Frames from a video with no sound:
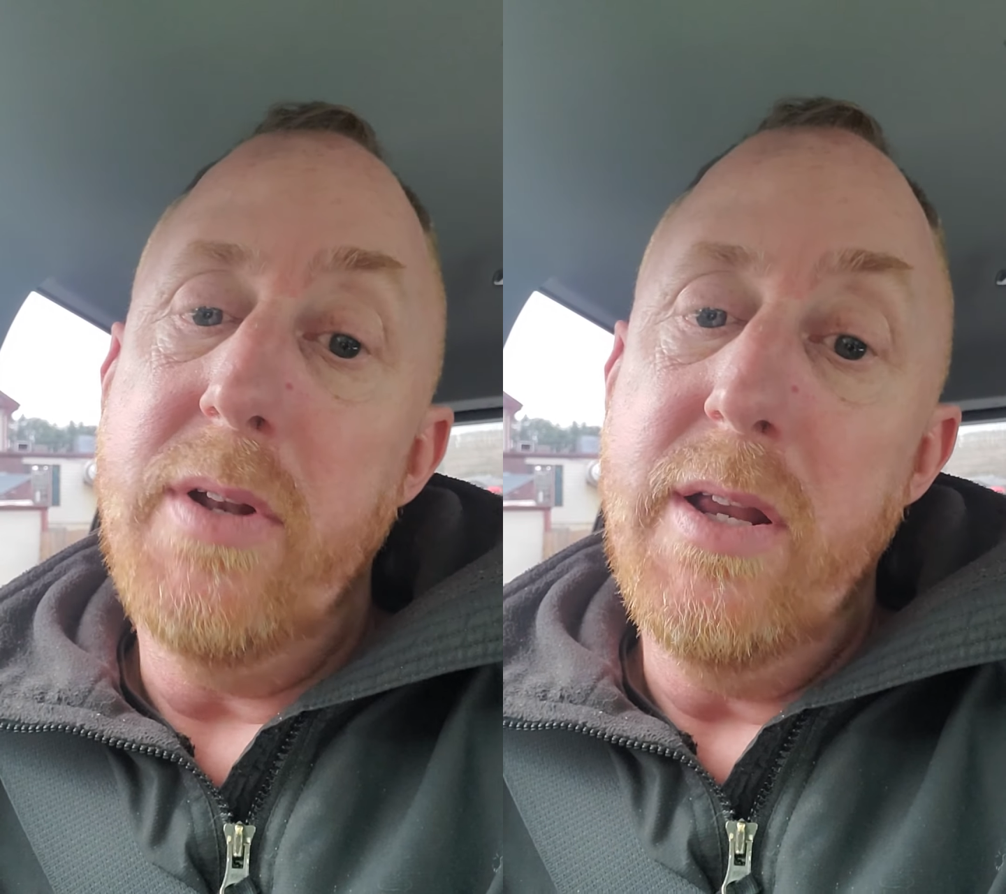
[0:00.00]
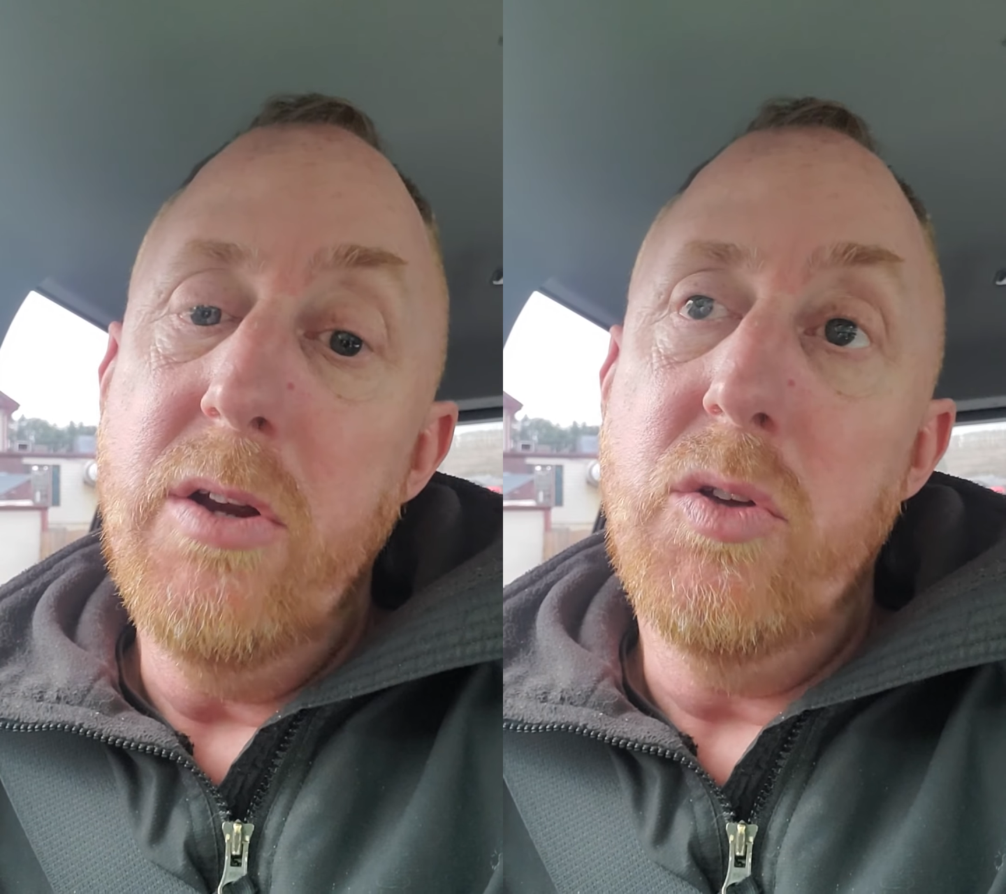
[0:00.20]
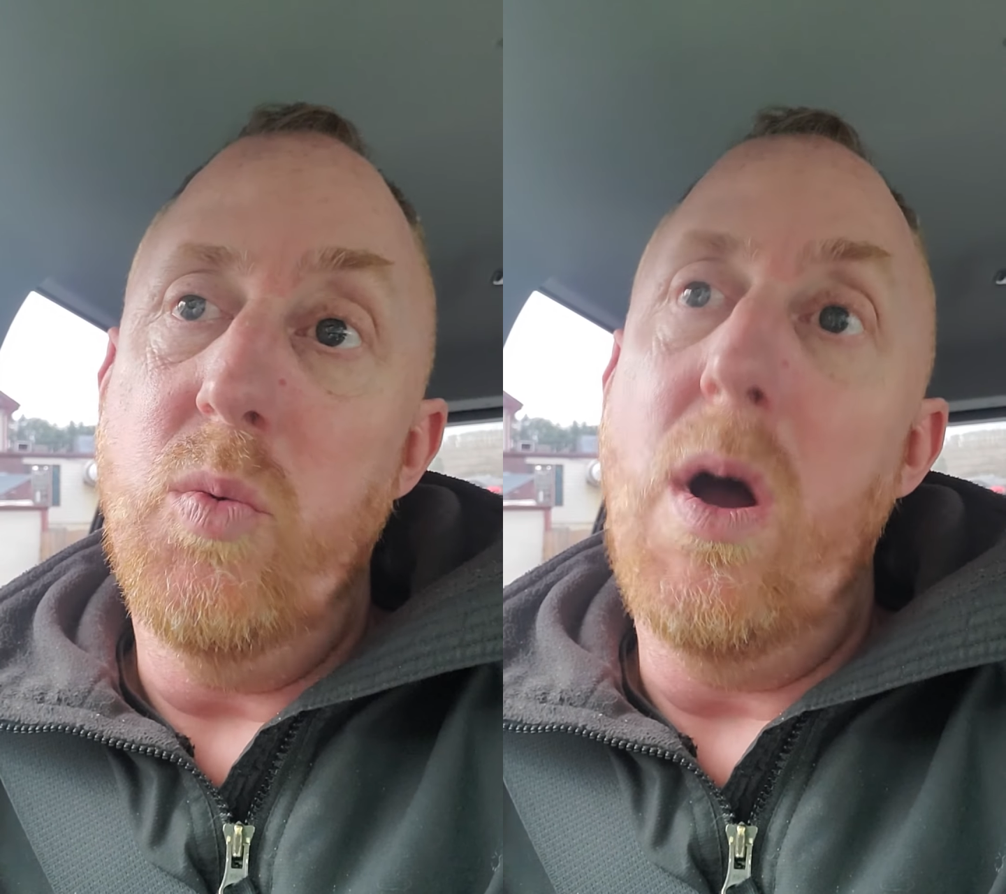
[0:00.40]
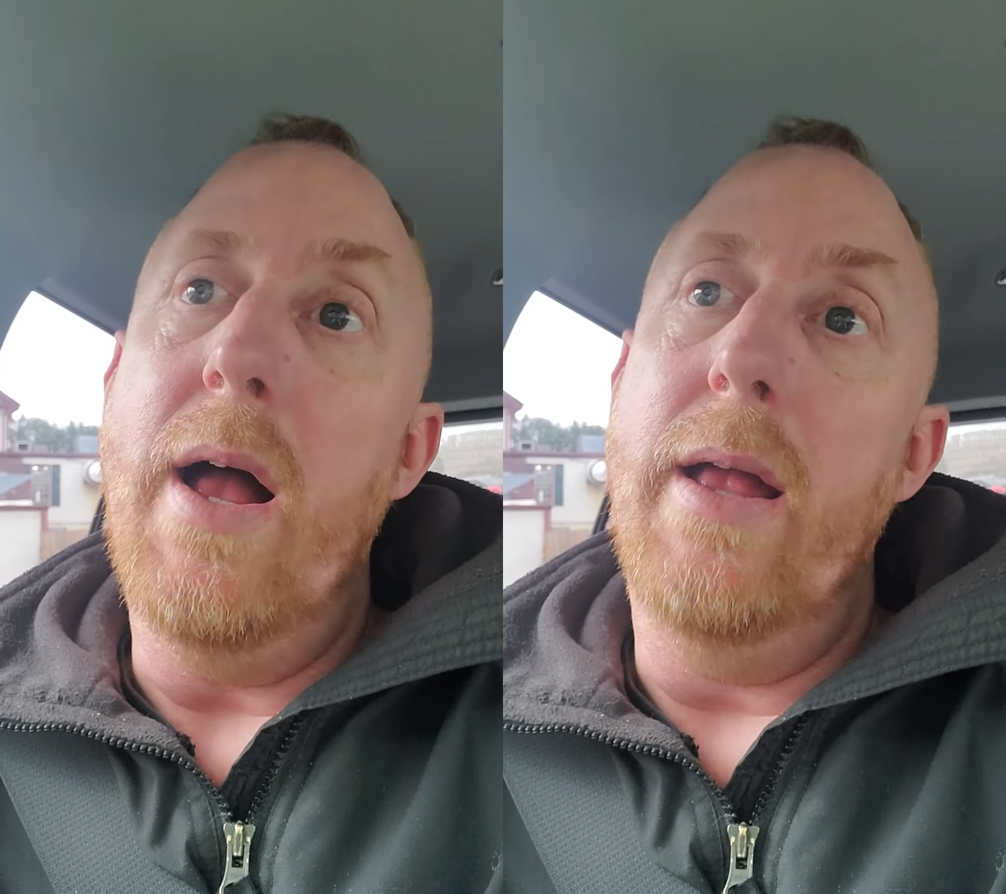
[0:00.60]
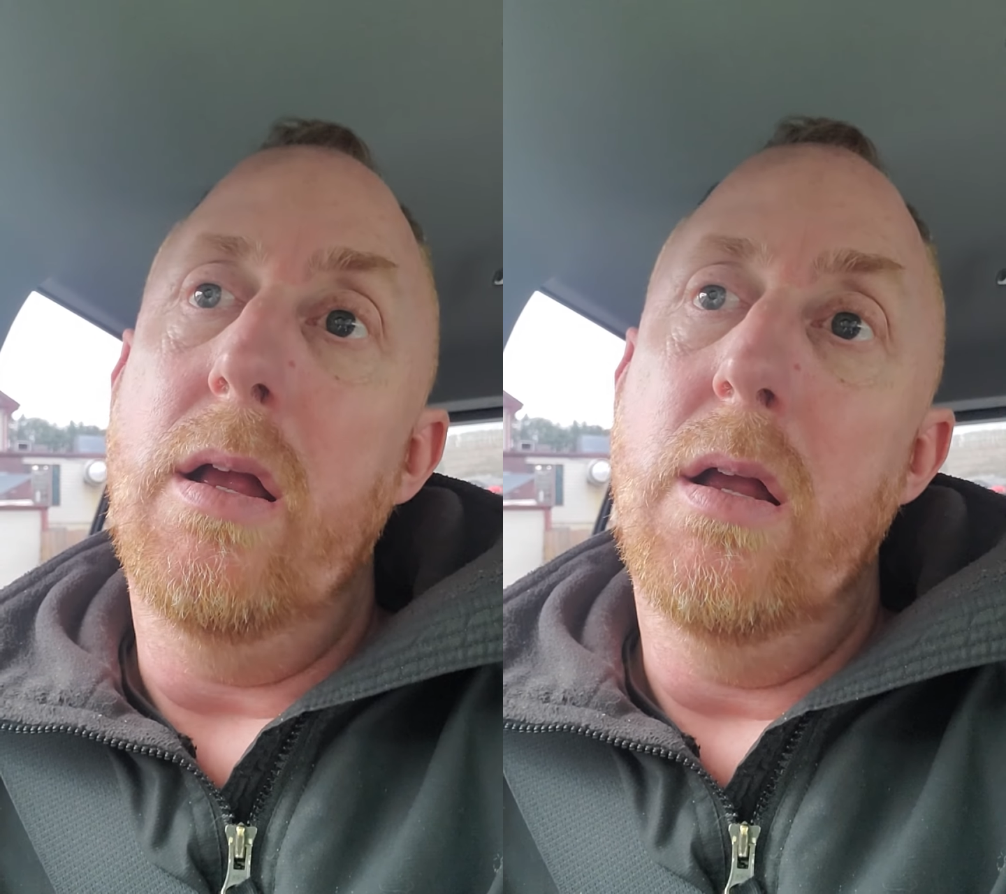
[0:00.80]
and here's
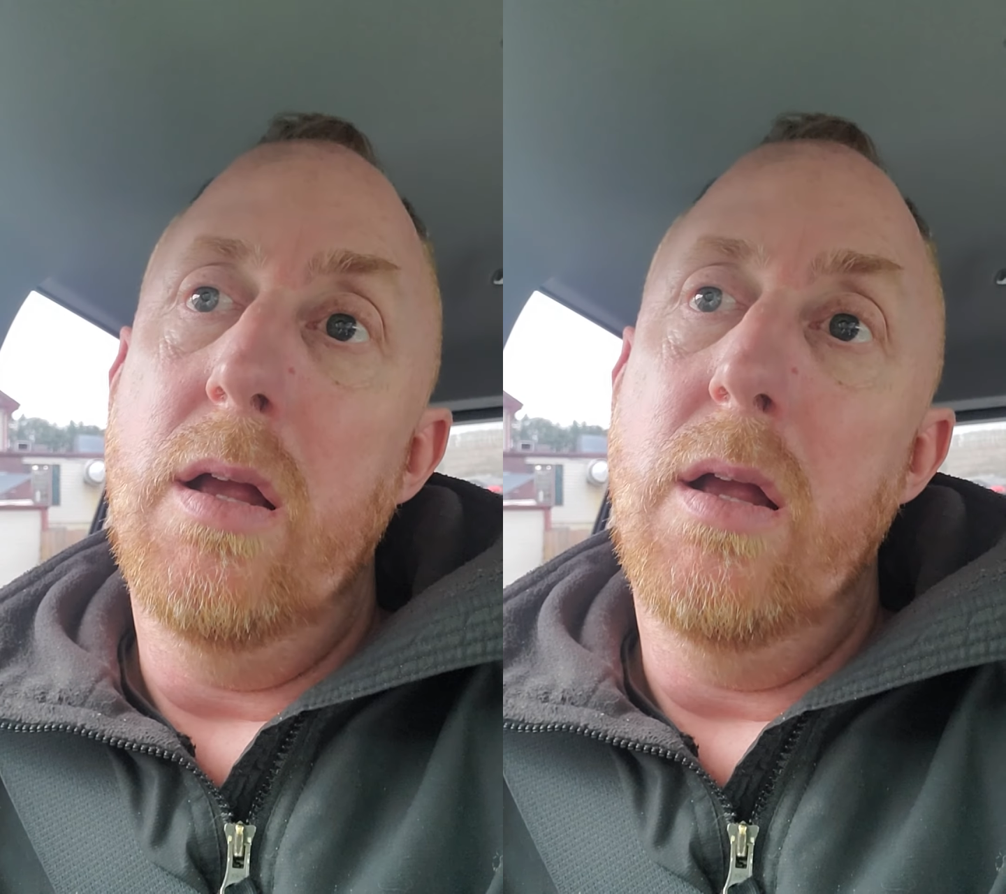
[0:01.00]
why.